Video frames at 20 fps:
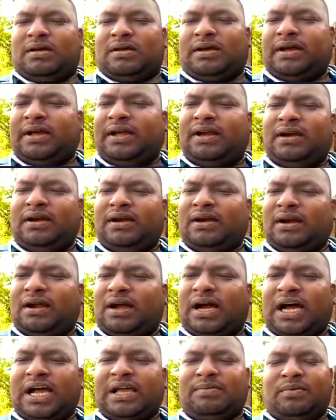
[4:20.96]
Here
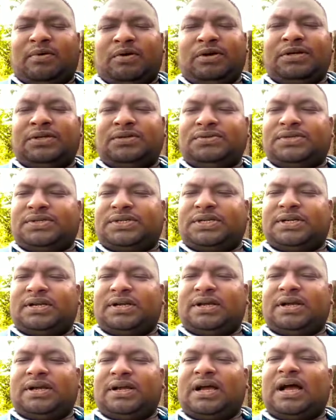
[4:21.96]
I produced
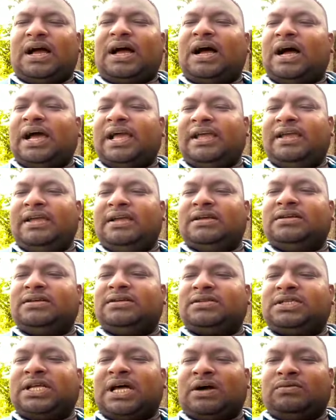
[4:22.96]
I
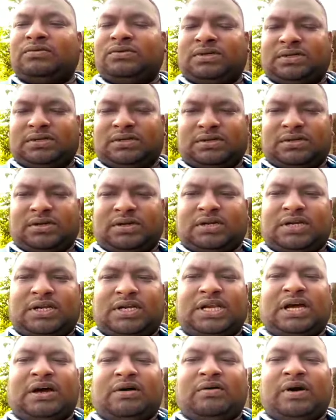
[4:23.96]
sound.
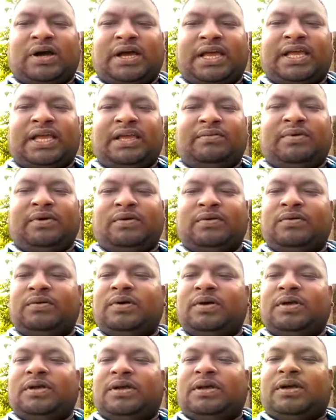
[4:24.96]
Now I give you
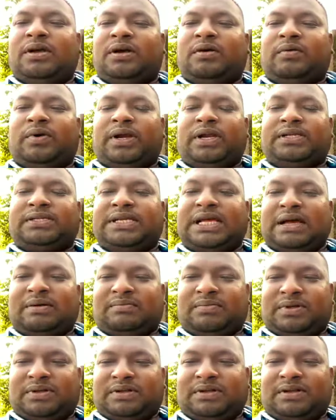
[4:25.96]
one
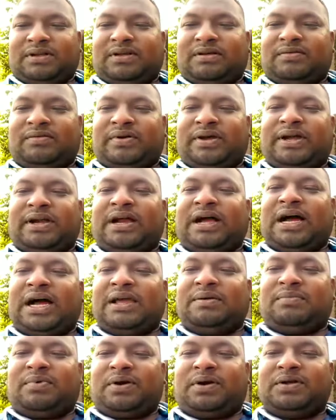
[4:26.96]
example where I
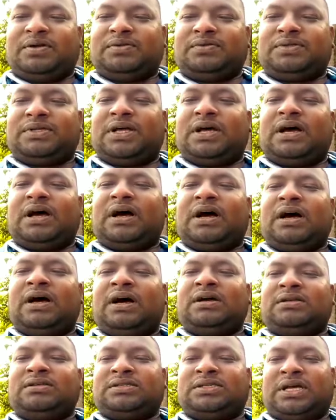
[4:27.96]
produce a
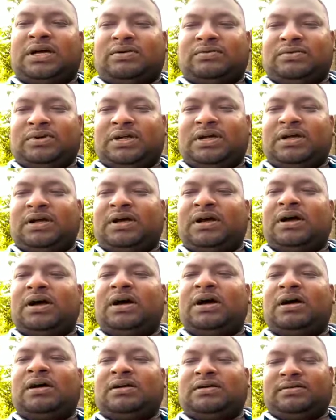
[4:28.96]
sound.
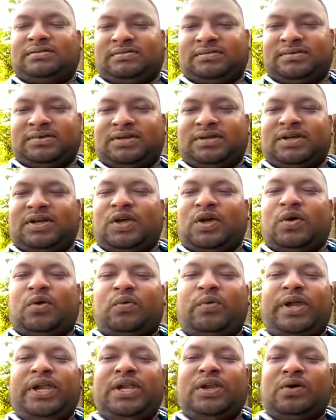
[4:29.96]
A.
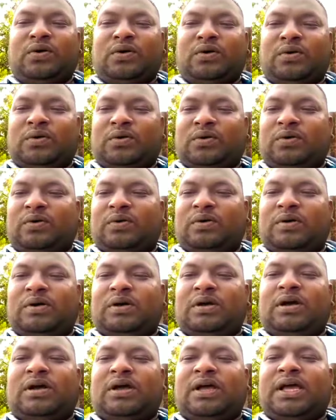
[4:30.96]
We know
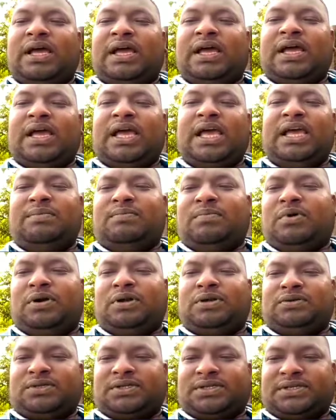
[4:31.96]
A
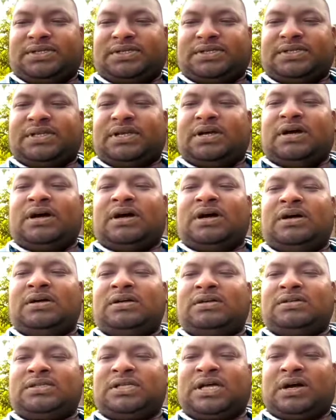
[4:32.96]
produces a
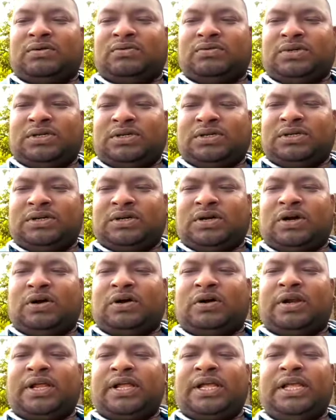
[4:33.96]
sound
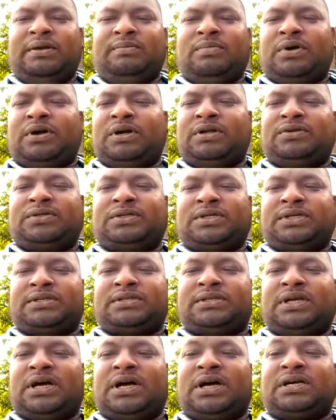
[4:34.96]
or E
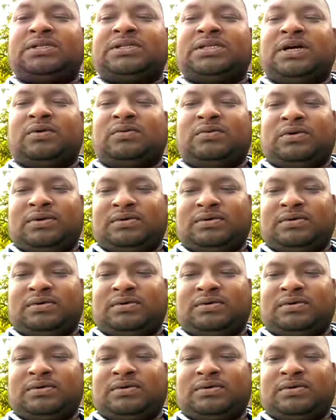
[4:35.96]
produces a sound.